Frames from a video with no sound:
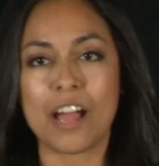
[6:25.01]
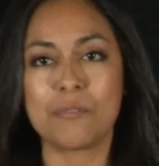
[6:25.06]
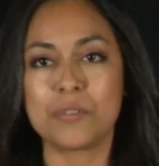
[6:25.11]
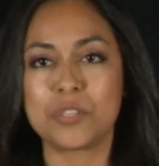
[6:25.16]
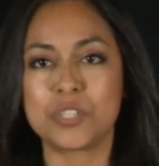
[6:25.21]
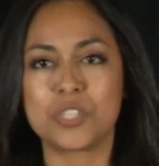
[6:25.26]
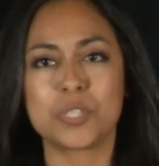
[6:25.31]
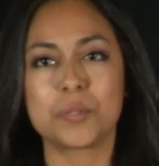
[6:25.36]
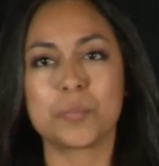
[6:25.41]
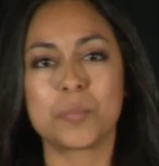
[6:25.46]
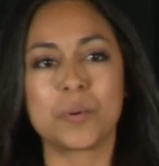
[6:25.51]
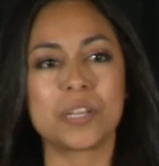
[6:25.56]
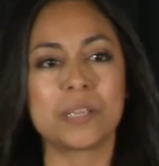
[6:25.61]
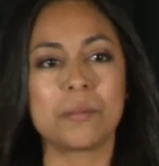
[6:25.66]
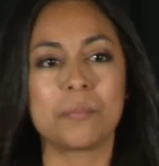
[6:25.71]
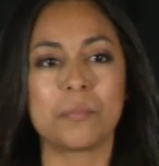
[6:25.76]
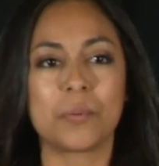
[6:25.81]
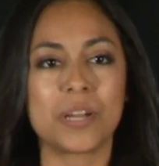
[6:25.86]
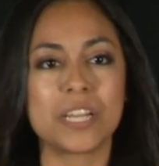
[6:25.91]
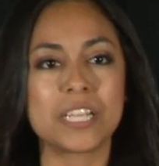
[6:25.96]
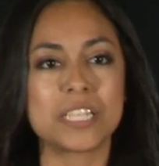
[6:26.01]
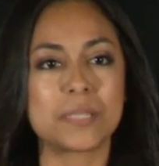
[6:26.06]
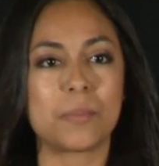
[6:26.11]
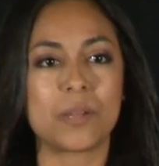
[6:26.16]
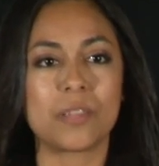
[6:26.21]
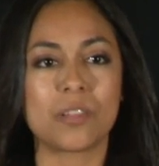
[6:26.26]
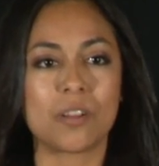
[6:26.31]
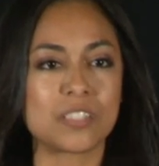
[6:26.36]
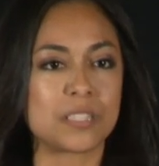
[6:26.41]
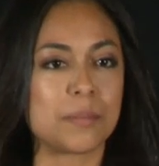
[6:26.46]
I was just pretty impressed
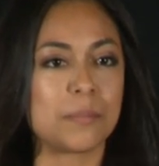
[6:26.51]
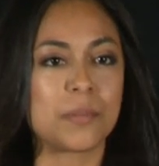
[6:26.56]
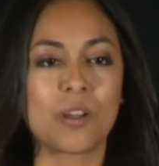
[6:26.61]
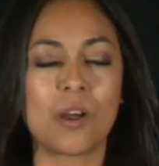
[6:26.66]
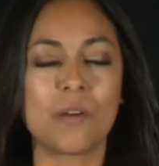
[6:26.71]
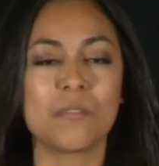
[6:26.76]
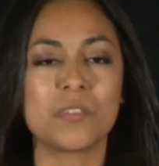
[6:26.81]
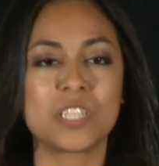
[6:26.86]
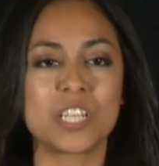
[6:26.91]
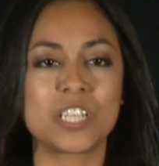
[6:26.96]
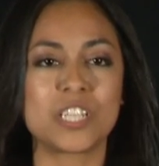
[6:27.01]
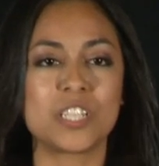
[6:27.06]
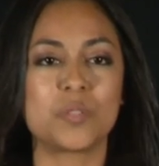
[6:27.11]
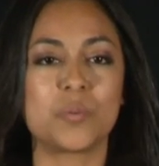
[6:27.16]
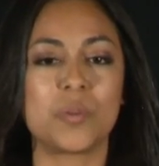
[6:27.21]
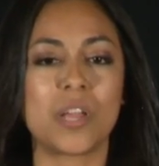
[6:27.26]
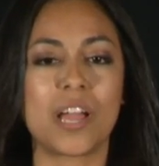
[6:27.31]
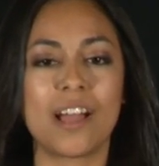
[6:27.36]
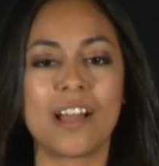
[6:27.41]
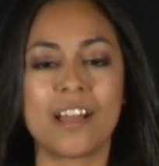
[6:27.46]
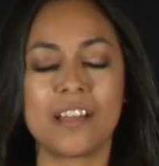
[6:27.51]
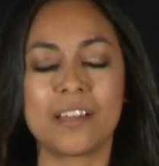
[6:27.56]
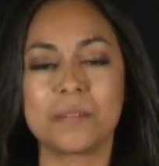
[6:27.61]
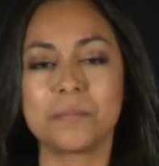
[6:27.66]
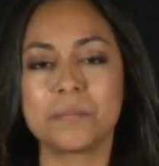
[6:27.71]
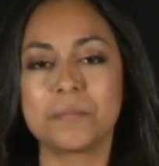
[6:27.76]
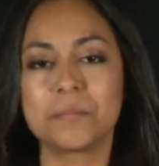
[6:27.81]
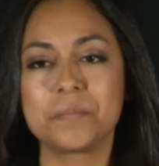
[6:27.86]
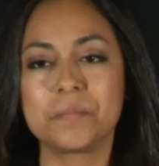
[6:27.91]
by the, some of the conversations we had.